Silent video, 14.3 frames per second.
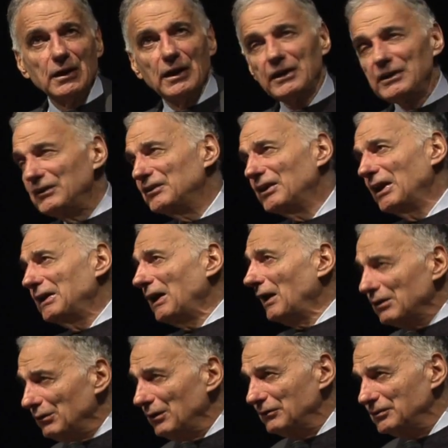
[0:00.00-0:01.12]
Had he said,
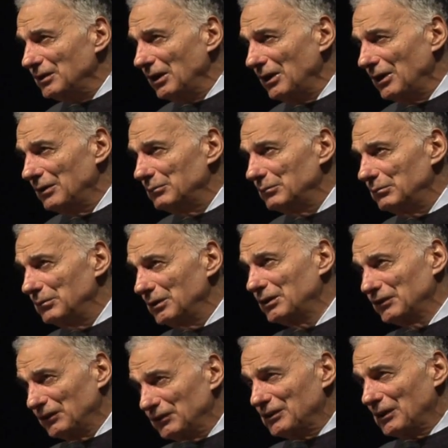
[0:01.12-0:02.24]
I don't have time,
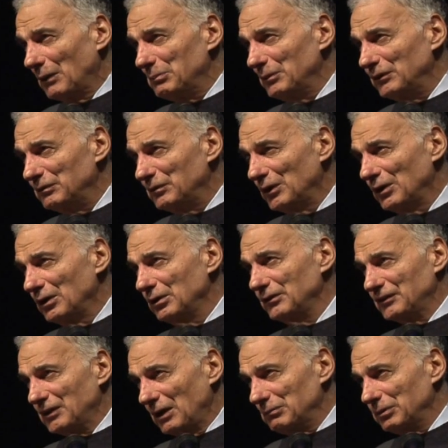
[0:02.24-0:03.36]
because his cup is full,
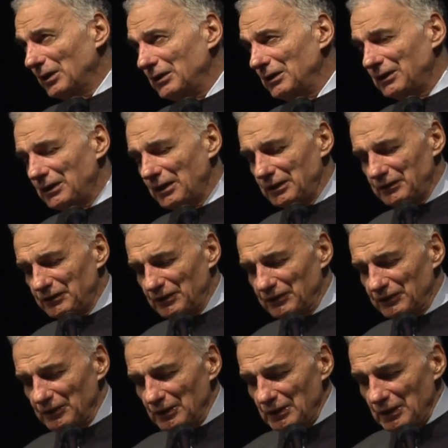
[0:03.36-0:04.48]
he's got plenty of
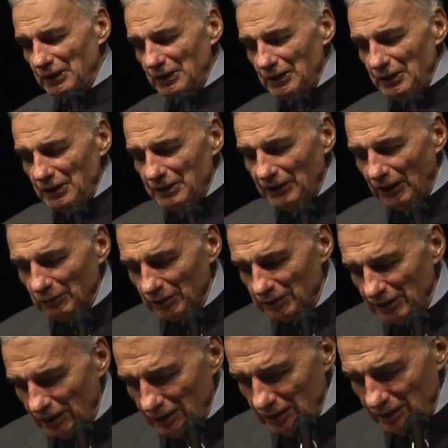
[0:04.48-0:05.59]
cases, that would
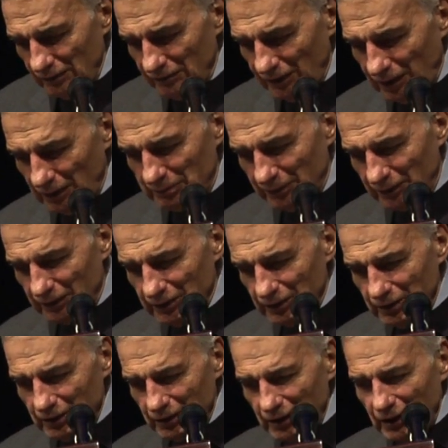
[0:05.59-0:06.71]
not have happened.
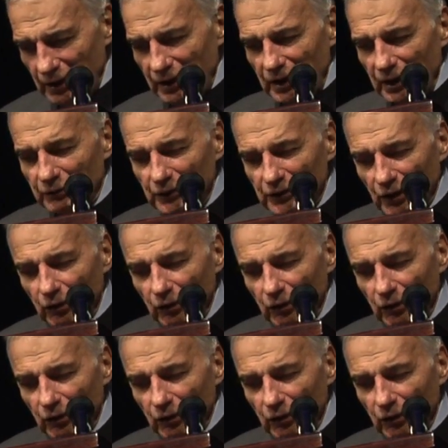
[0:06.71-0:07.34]
If we